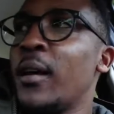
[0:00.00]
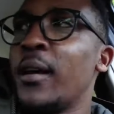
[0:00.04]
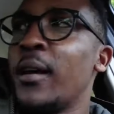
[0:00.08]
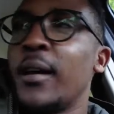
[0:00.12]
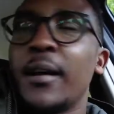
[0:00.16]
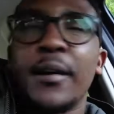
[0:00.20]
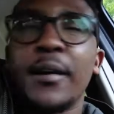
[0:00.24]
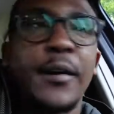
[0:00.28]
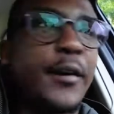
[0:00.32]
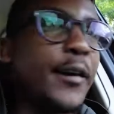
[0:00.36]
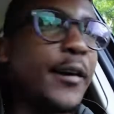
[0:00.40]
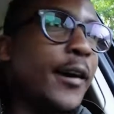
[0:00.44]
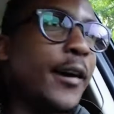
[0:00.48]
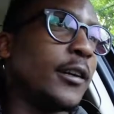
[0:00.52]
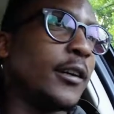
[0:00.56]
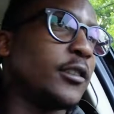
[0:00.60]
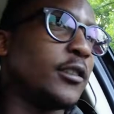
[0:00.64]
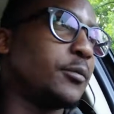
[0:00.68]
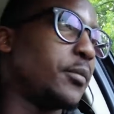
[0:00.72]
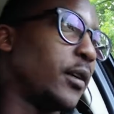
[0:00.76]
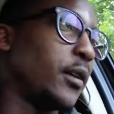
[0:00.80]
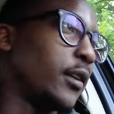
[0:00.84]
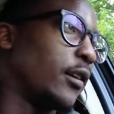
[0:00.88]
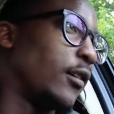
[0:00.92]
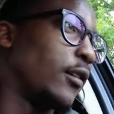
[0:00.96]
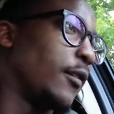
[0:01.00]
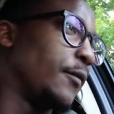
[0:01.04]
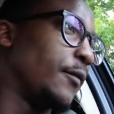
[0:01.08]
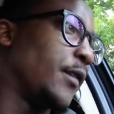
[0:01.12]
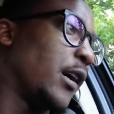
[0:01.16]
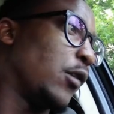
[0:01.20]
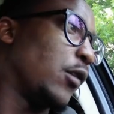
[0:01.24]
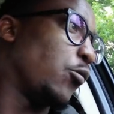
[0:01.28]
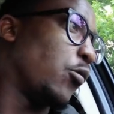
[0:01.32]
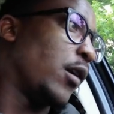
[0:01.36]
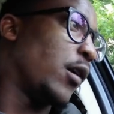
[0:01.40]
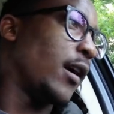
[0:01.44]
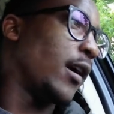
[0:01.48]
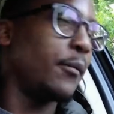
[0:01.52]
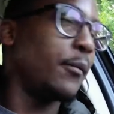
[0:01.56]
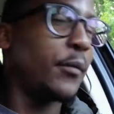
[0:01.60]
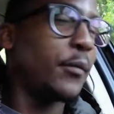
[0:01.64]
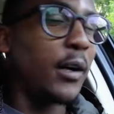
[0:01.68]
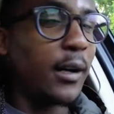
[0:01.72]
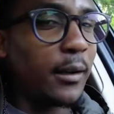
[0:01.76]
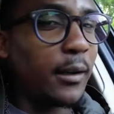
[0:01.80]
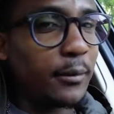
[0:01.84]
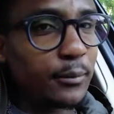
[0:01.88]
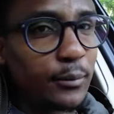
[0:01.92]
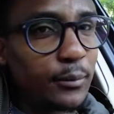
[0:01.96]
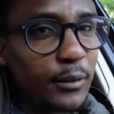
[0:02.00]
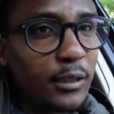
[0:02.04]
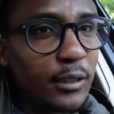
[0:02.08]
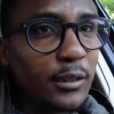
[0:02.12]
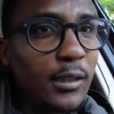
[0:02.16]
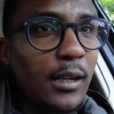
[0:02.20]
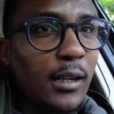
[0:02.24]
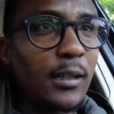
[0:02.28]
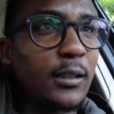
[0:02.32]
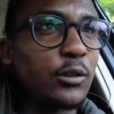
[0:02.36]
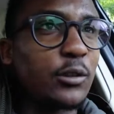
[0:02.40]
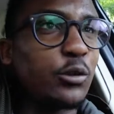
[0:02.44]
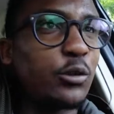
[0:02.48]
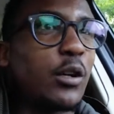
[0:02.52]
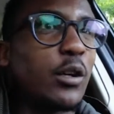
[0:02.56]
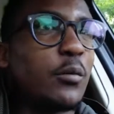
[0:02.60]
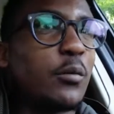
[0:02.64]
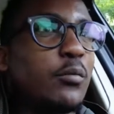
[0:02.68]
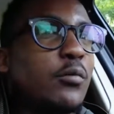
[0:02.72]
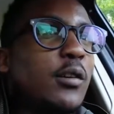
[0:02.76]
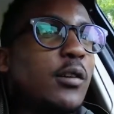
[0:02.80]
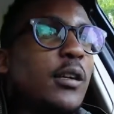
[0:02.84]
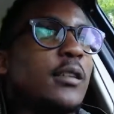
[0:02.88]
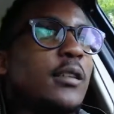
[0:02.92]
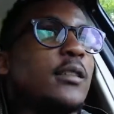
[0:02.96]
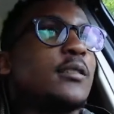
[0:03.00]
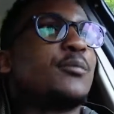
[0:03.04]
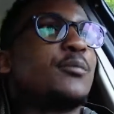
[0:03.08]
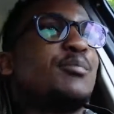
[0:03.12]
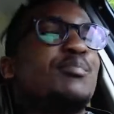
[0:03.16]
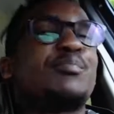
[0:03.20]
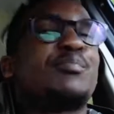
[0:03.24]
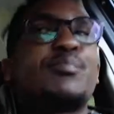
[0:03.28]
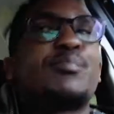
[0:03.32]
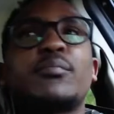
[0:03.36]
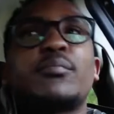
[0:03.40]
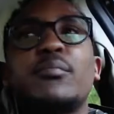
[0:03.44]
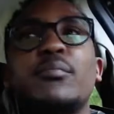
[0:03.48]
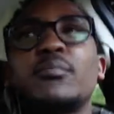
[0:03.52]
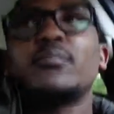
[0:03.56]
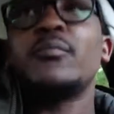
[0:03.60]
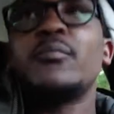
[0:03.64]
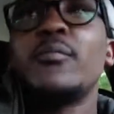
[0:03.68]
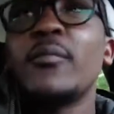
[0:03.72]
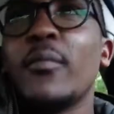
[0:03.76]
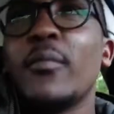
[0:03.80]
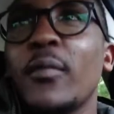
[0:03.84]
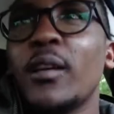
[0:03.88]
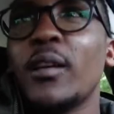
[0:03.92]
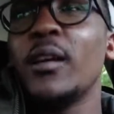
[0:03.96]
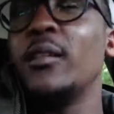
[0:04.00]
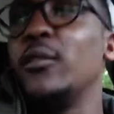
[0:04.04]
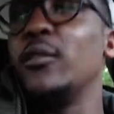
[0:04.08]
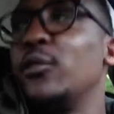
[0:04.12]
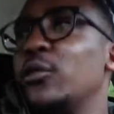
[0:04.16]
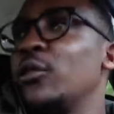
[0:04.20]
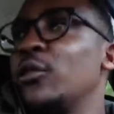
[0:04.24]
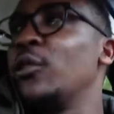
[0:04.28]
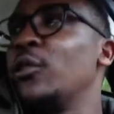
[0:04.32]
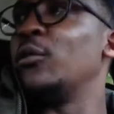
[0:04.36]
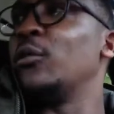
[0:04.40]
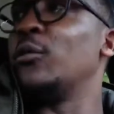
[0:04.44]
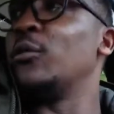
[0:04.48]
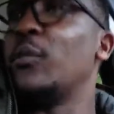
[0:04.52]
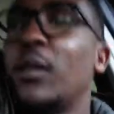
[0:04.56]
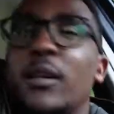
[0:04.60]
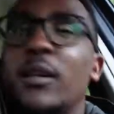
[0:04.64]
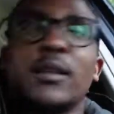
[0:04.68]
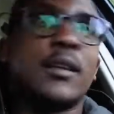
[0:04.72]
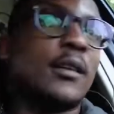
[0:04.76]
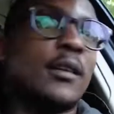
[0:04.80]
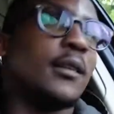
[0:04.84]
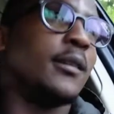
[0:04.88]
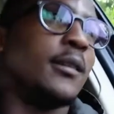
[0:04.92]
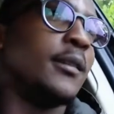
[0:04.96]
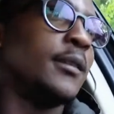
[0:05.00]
yeah speaking of that why am i deciding to upgrade it you know uh,